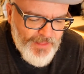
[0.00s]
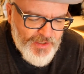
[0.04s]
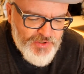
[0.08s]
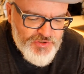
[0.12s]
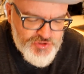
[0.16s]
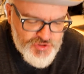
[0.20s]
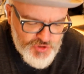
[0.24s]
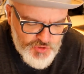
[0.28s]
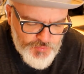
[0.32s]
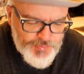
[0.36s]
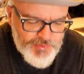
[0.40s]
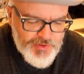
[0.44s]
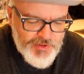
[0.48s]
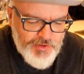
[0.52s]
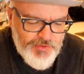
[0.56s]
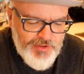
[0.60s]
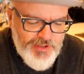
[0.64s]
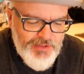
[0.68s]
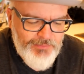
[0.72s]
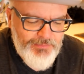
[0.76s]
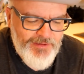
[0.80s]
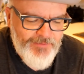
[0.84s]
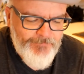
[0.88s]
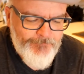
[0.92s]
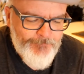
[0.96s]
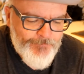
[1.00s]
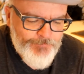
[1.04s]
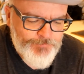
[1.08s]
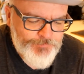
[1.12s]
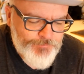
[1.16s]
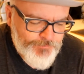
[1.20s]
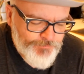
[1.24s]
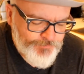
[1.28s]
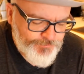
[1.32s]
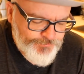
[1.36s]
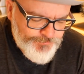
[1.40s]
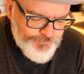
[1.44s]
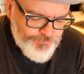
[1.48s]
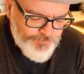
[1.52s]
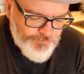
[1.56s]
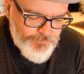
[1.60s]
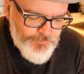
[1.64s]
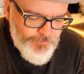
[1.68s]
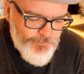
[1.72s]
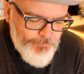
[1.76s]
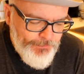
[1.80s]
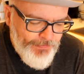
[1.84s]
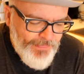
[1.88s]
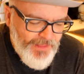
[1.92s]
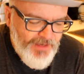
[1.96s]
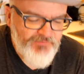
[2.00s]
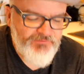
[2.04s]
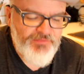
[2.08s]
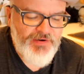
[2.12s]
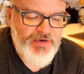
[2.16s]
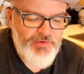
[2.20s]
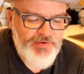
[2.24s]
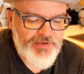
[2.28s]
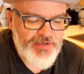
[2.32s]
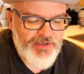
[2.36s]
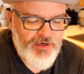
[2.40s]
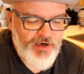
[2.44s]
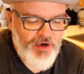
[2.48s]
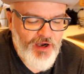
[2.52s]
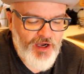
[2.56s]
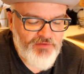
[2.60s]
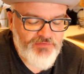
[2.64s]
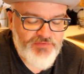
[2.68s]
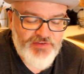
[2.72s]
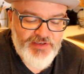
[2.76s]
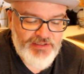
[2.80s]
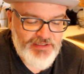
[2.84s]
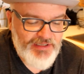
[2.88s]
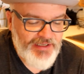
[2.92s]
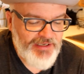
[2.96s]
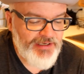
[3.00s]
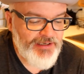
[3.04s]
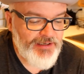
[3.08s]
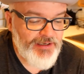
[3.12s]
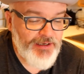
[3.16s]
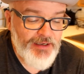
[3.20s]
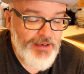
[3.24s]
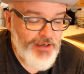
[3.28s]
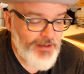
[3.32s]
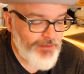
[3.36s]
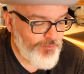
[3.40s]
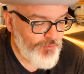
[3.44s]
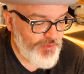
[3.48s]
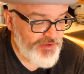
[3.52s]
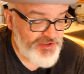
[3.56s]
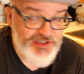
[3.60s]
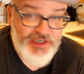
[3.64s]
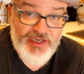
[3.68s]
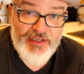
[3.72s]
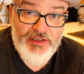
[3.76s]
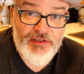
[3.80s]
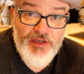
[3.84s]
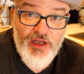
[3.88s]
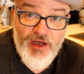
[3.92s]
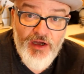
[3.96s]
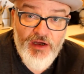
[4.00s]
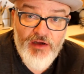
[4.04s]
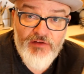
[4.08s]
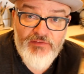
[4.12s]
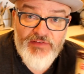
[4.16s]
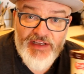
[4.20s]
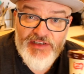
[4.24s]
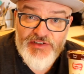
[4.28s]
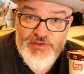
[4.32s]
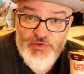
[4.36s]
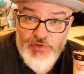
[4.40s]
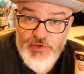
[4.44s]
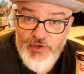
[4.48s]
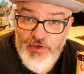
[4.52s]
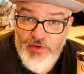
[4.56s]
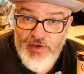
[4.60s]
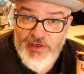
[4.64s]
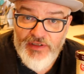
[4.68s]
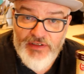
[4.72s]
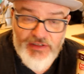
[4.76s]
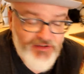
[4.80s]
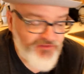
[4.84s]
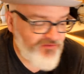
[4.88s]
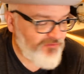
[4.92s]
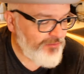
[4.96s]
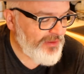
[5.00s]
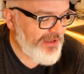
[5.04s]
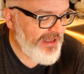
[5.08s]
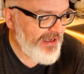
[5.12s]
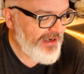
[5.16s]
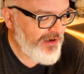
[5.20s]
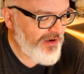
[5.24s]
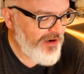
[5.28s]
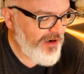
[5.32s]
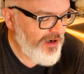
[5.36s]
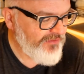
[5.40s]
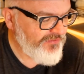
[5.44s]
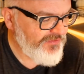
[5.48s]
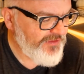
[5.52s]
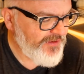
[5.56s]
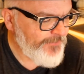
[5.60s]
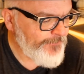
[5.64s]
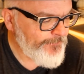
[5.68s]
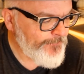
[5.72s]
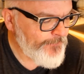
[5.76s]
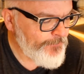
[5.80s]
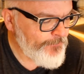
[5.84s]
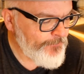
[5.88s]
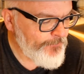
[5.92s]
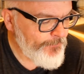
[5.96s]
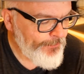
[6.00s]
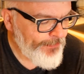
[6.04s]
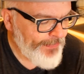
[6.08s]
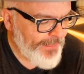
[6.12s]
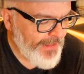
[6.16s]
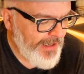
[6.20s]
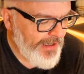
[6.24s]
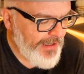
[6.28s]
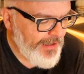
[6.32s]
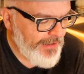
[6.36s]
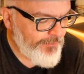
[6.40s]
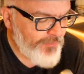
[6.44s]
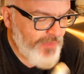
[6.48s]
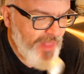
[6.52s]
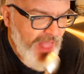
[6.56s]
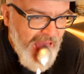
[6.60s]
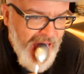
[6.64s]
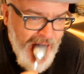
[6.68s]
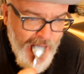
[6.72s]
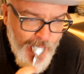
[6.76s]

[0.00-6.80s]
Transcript: Super creamy, very coffee-like, which I love. As you know, I love black coffee. Wow,